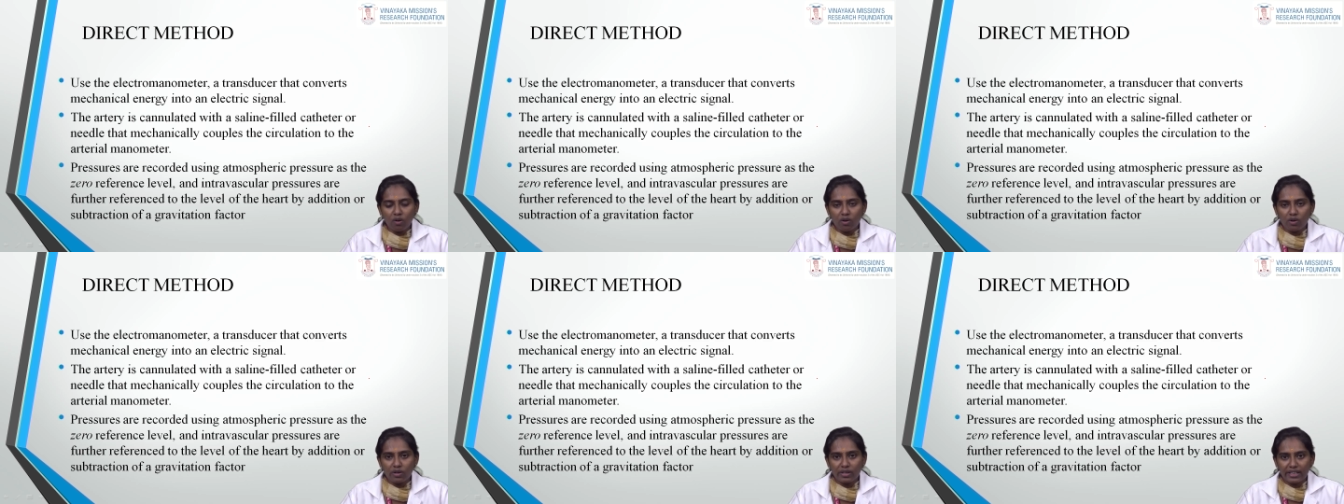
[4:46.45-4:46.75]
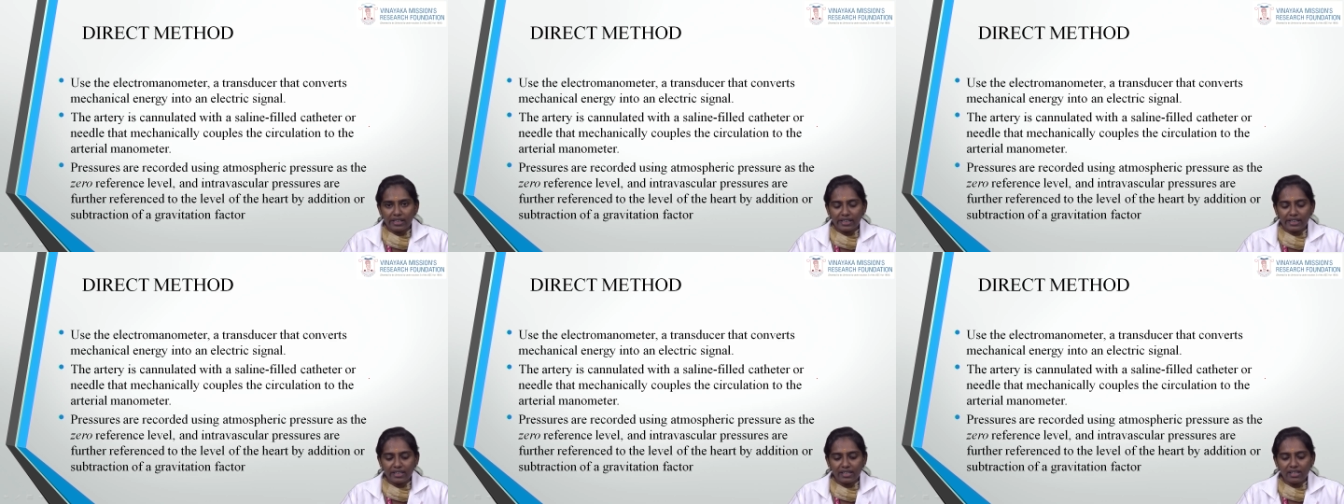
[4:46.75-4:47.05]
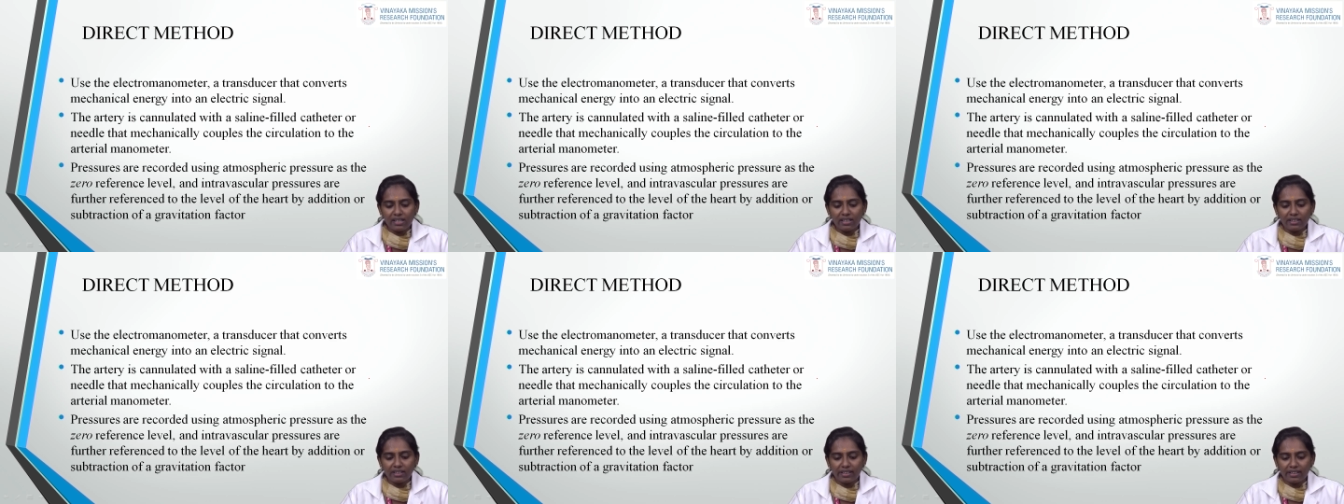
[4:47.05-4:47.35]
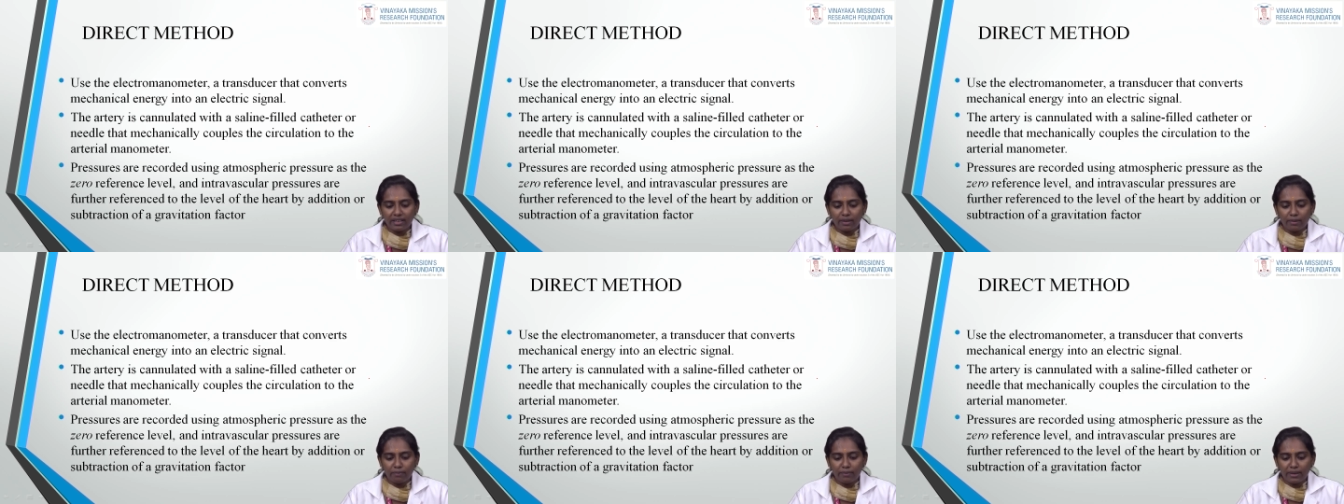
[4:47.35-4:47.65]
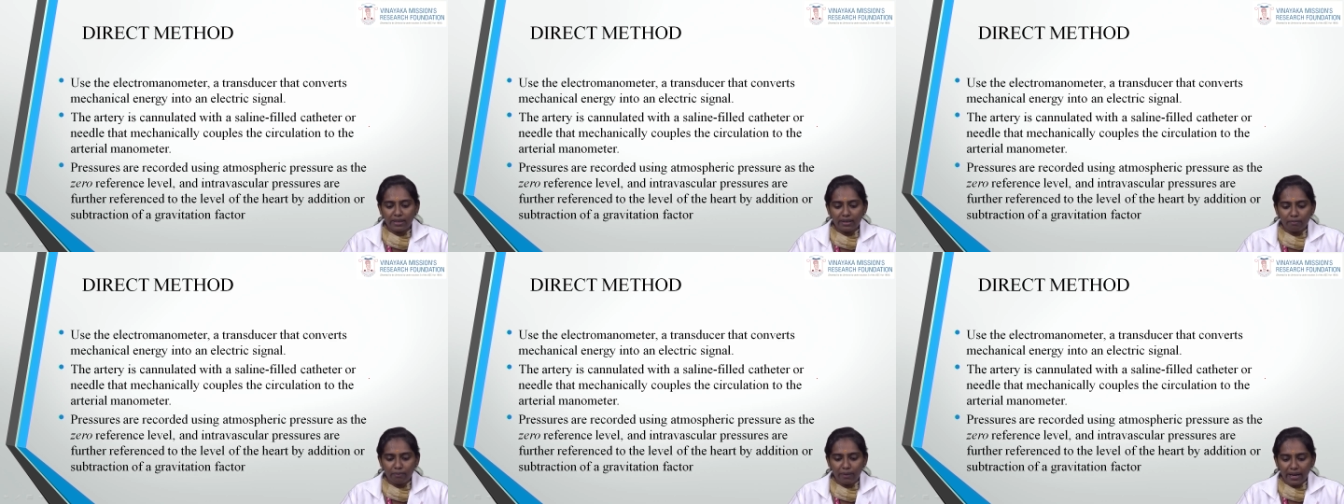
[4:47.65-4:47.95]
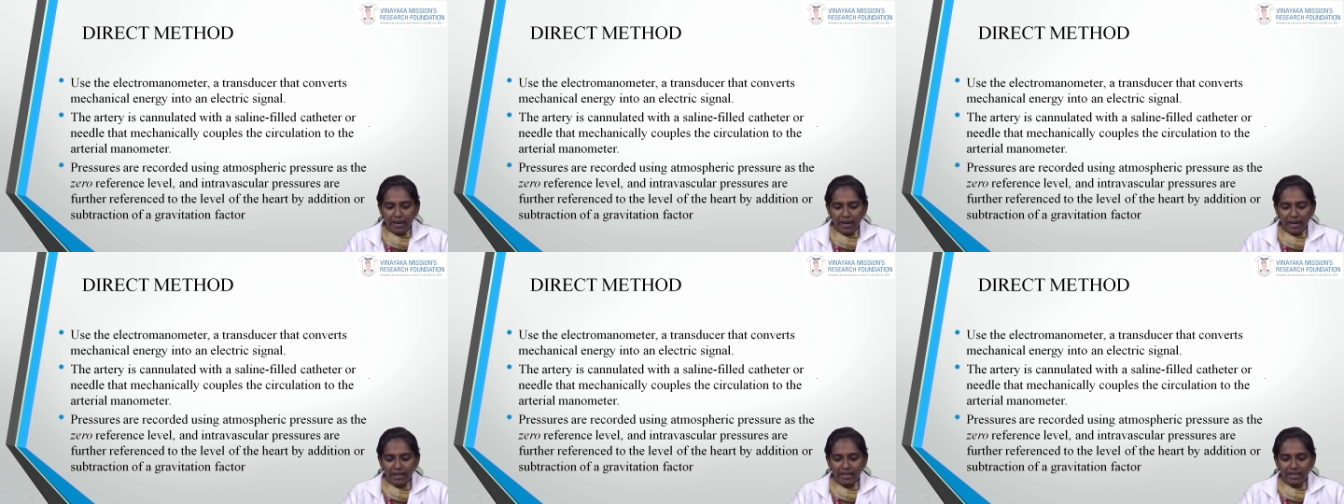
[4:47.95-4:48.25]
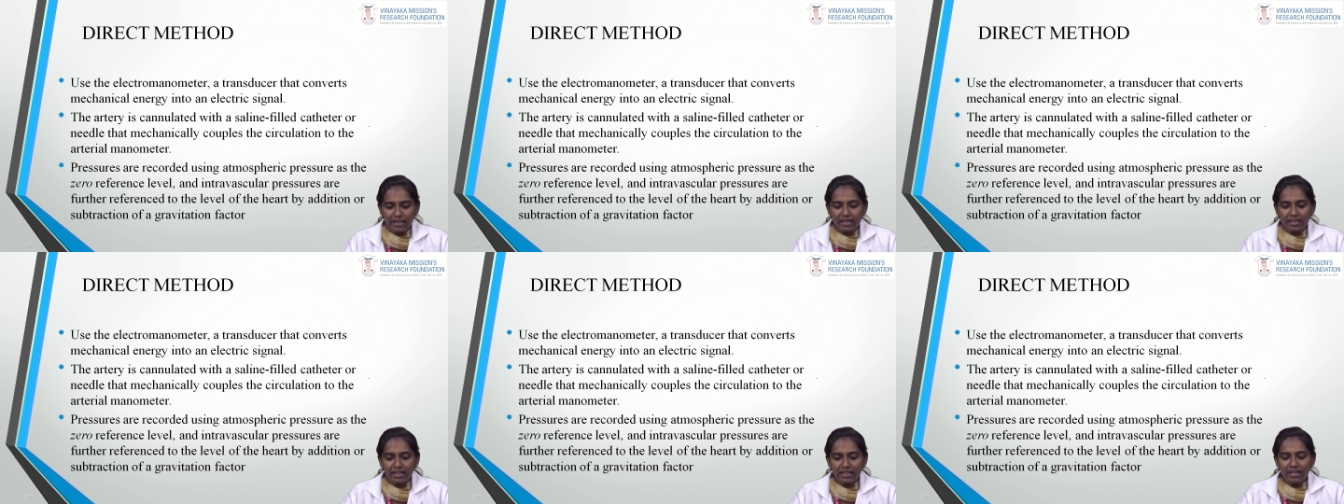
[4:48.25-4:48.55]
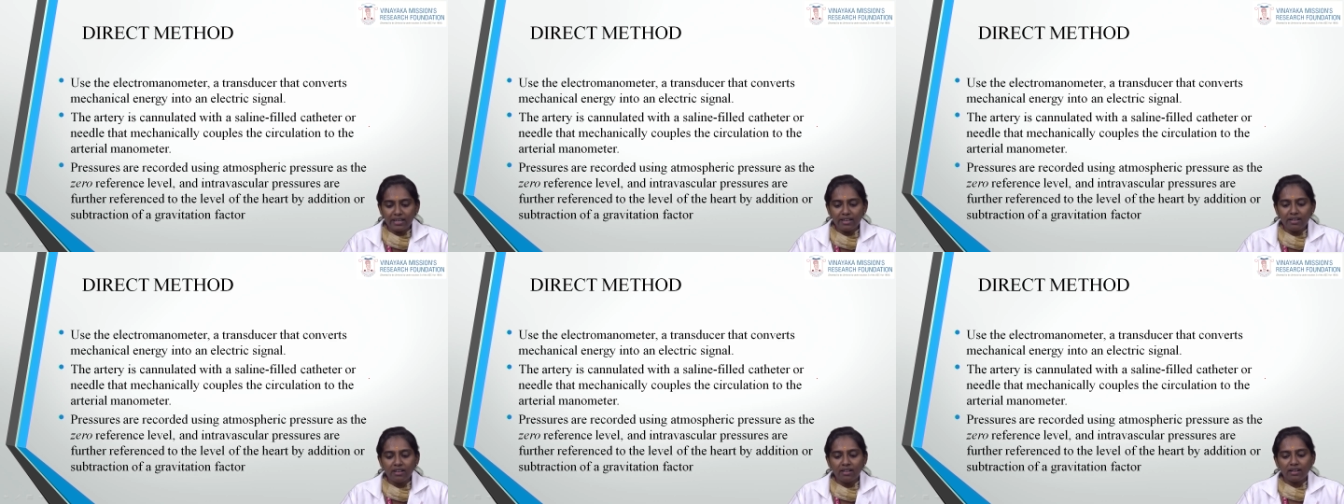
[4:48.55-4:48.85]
or needle that mechanically